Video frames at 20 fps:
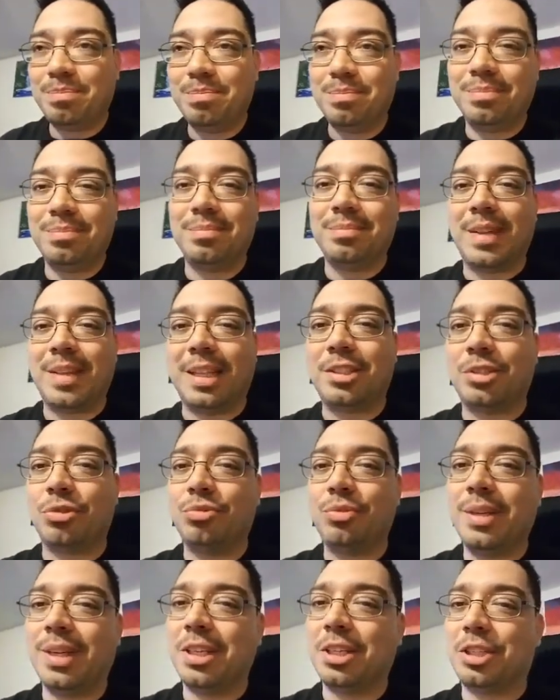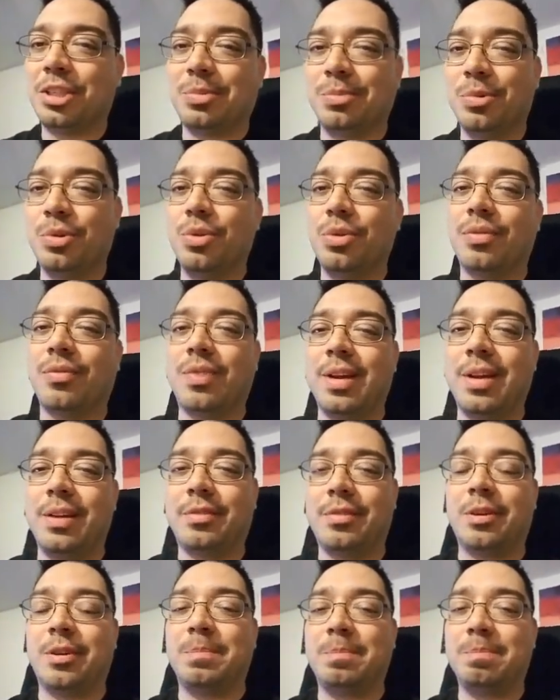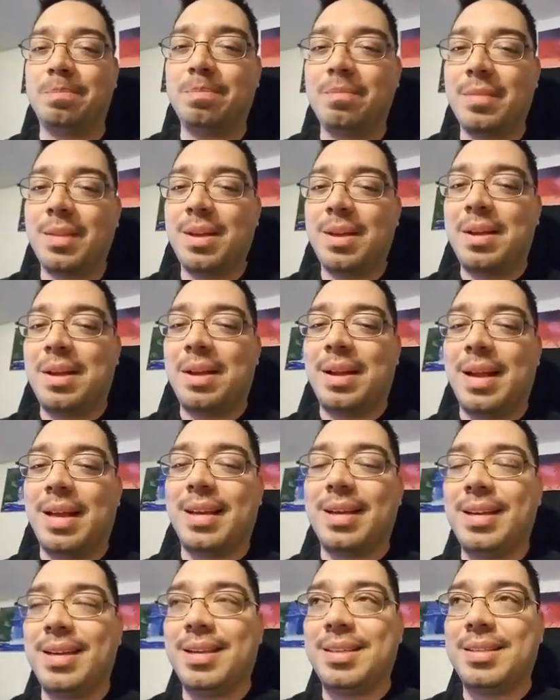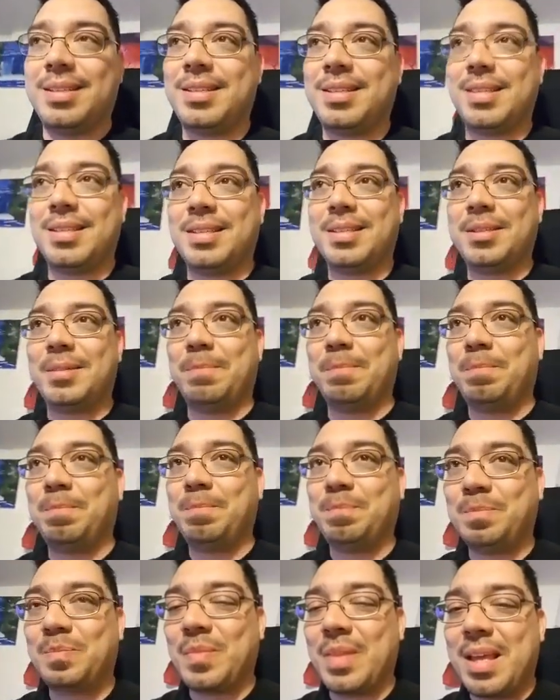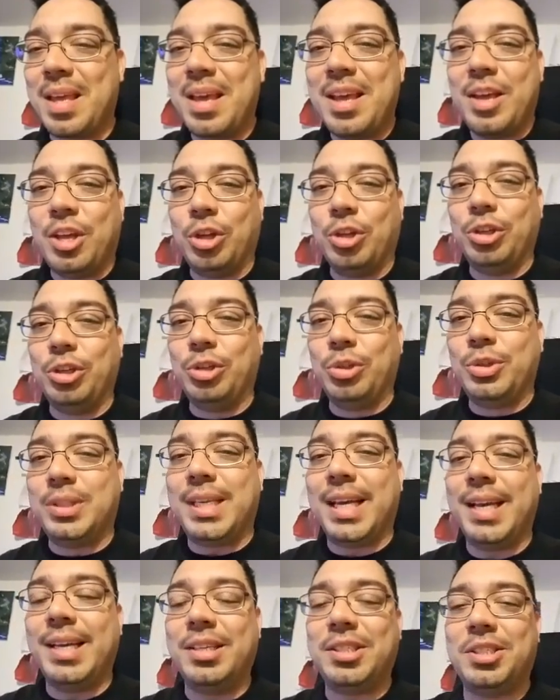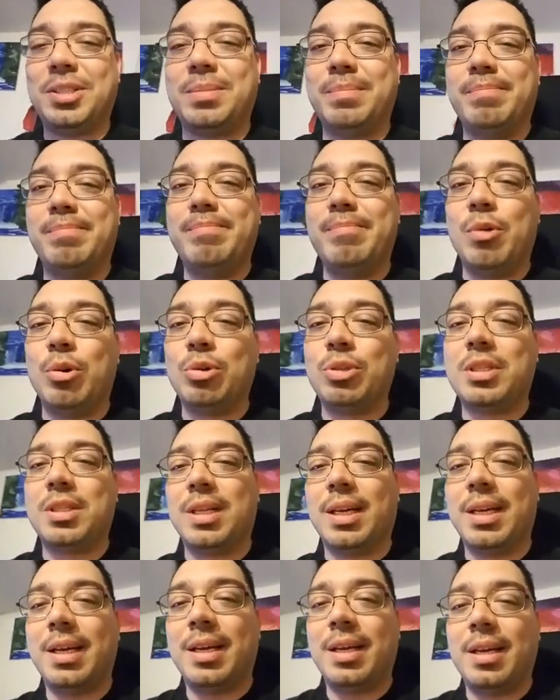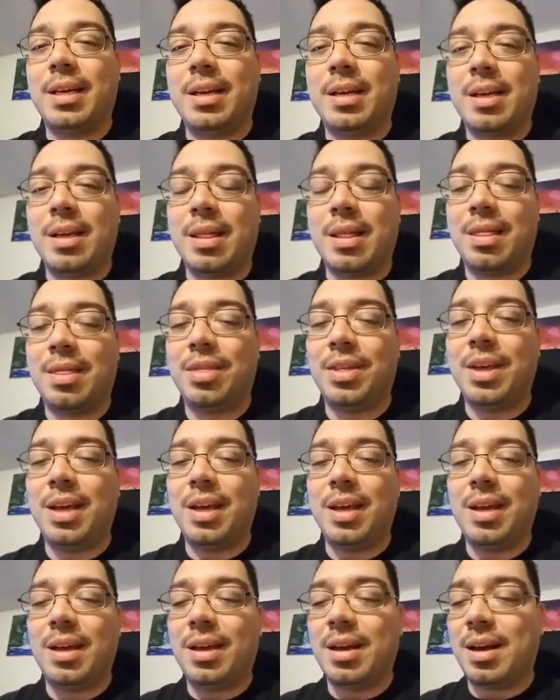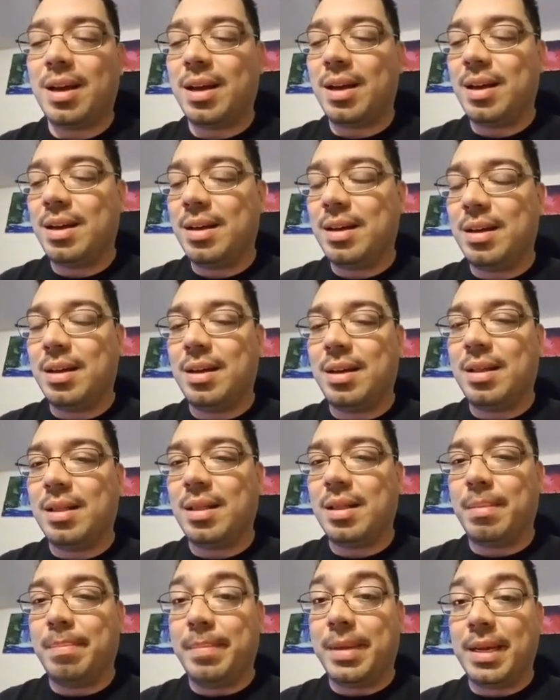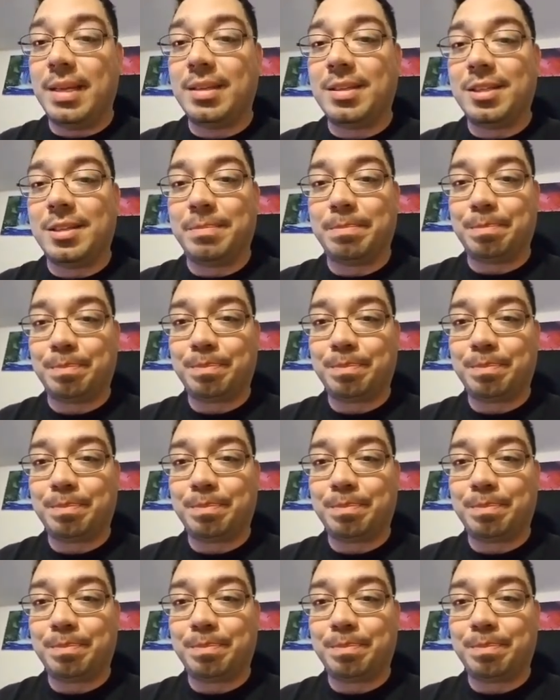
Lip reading: That's a really smooth flavor. Like it's, you taste mostly the mint,